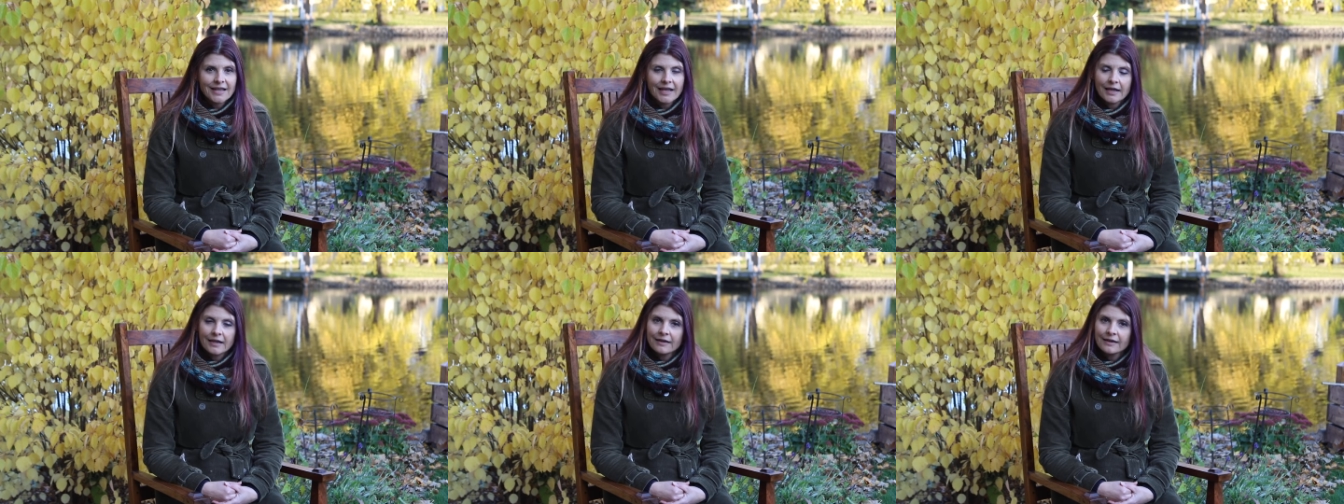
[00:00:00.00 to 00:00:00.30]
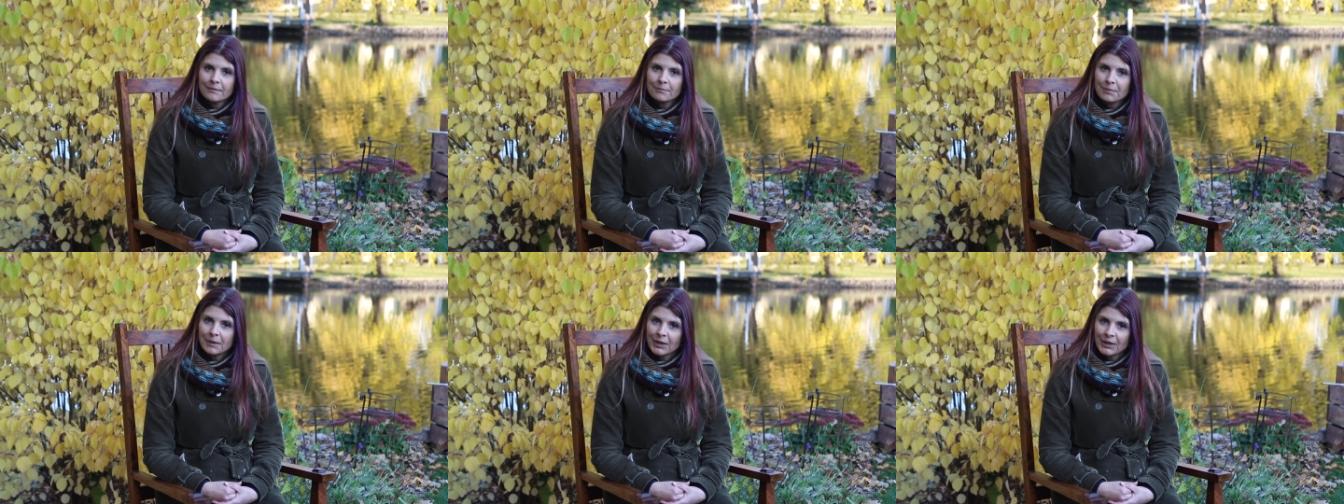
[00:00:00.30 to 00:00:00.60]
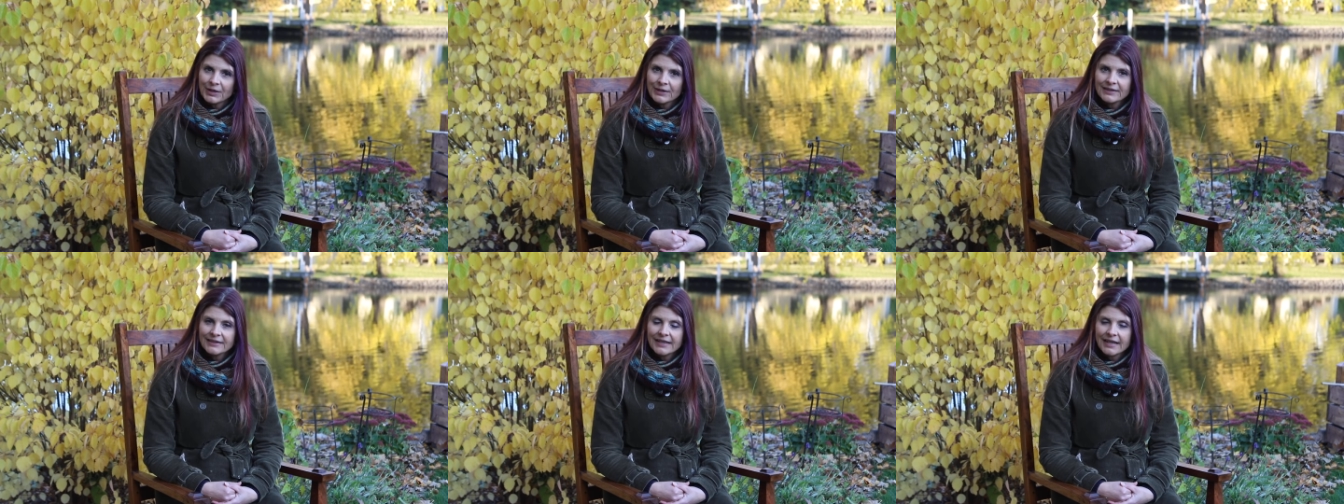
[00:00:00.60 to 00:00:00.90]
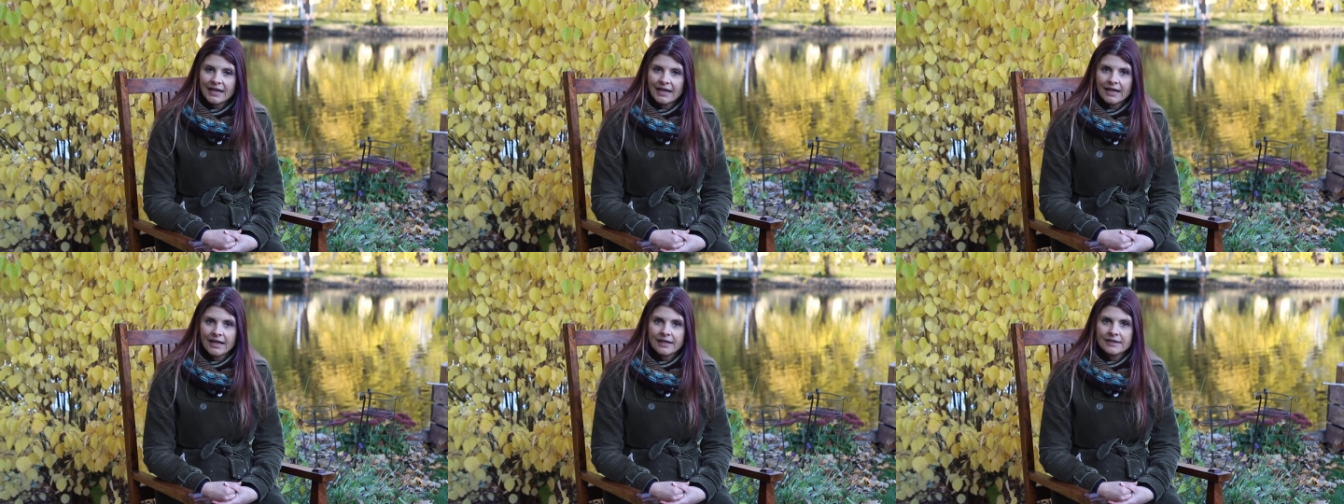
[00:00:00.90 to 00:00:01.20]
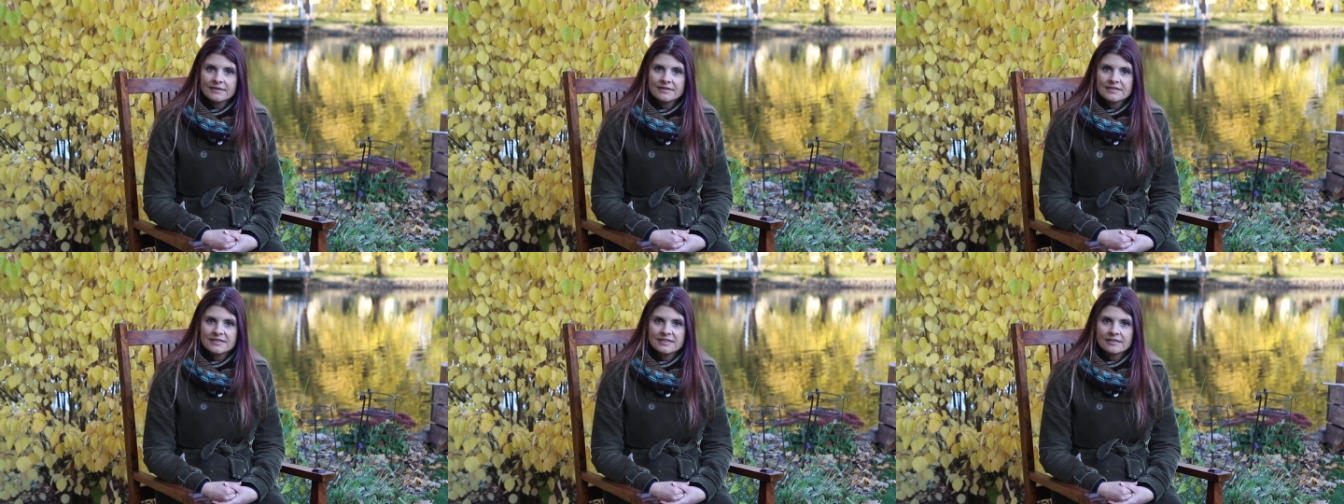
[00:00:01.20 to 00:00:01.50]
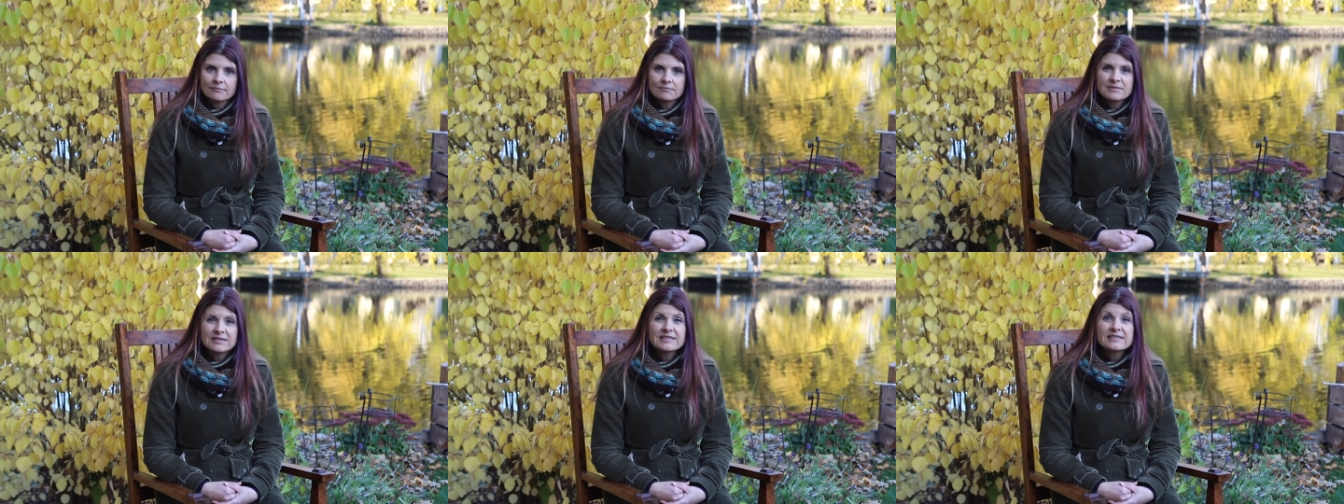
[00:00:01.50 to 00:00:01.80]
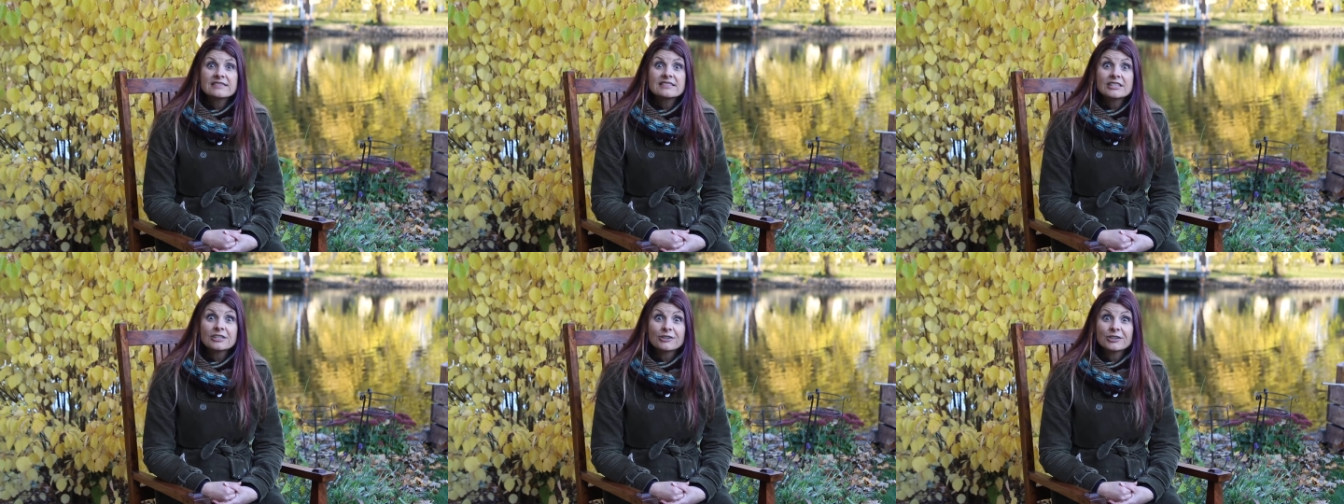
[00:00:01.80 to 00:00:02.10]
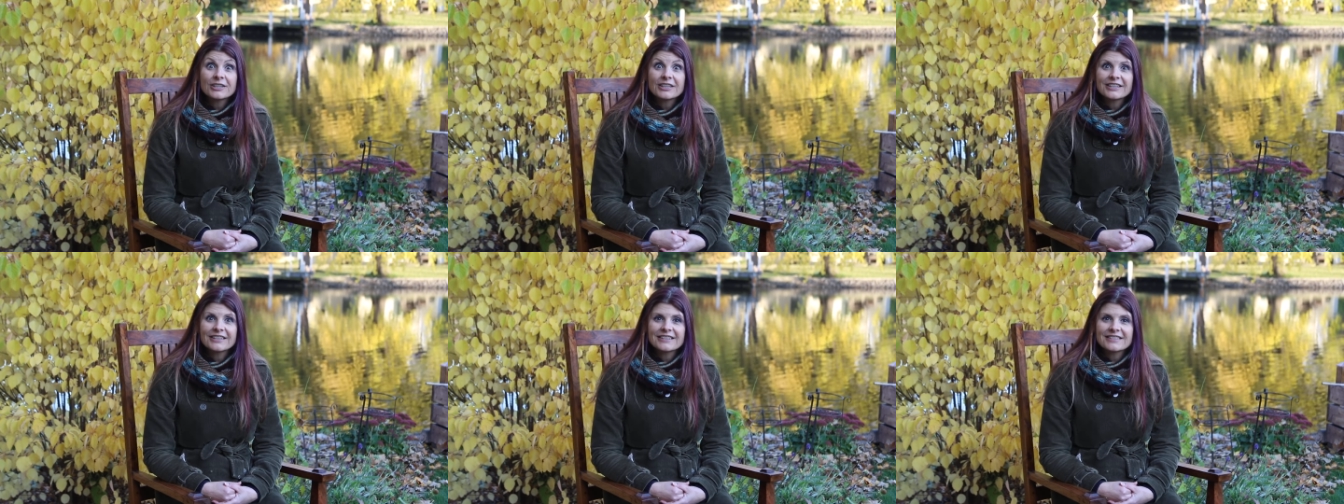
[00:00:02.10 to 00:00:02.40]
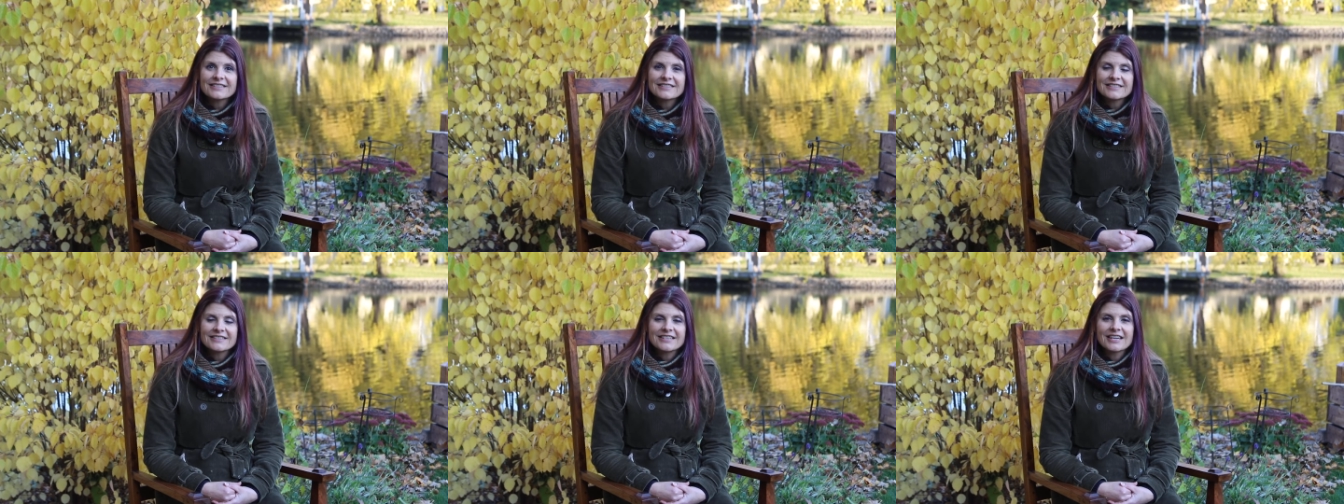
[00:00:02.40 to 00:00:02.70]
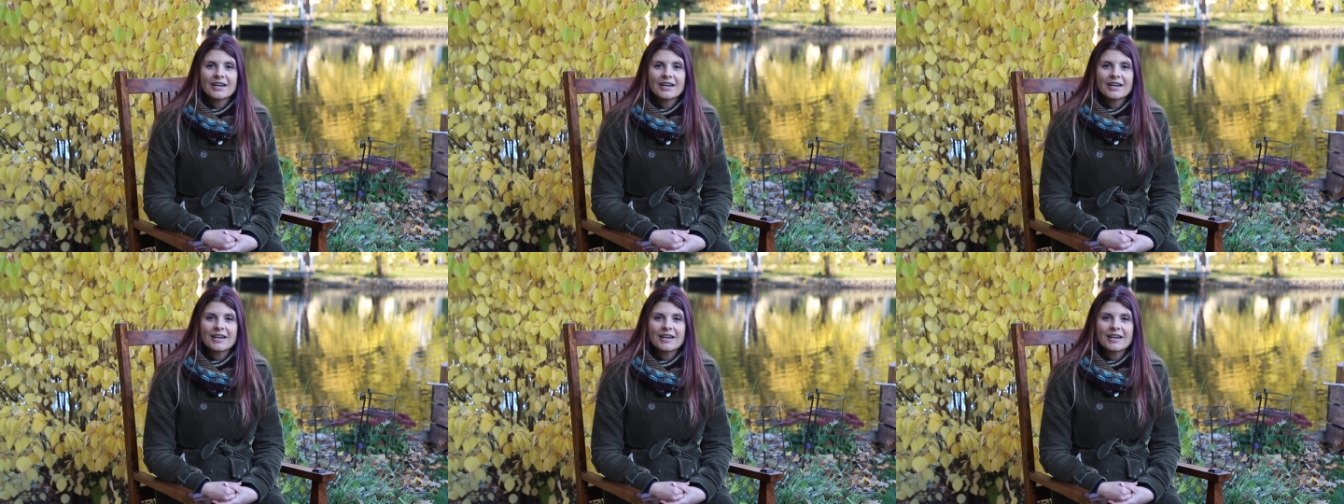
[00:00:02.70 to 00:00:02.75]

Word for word: can embark on some serious